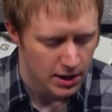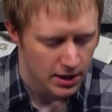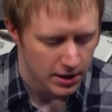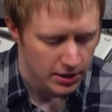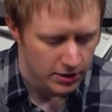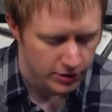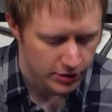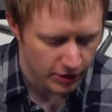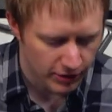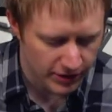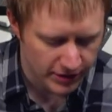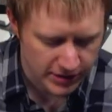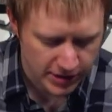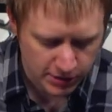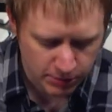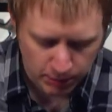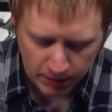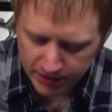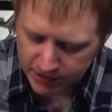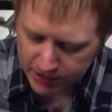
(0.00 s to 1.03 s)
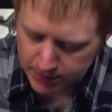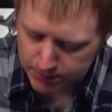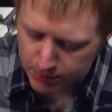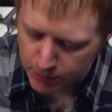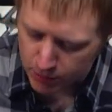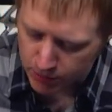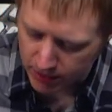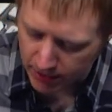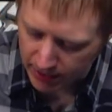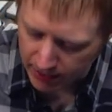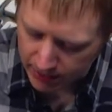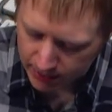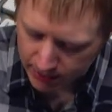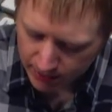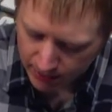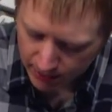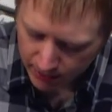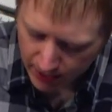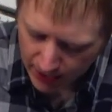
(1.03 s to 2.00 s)
So this is what
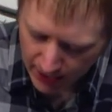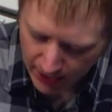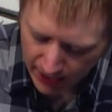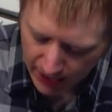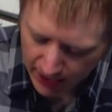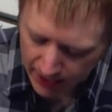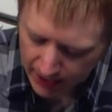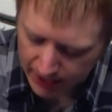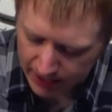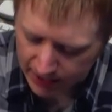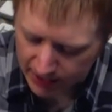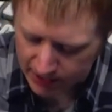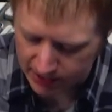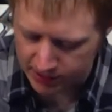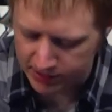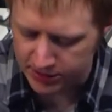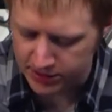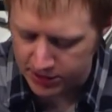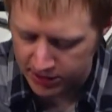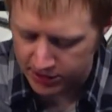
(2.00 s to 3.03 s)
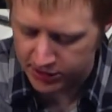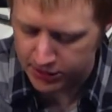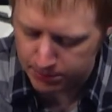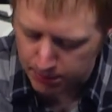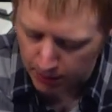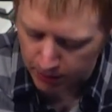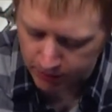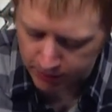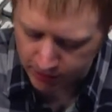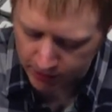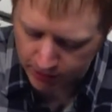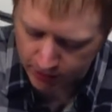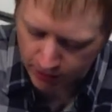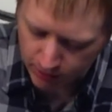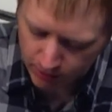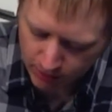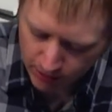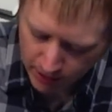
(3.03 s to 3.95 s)
smoothing uh, is supposed to do.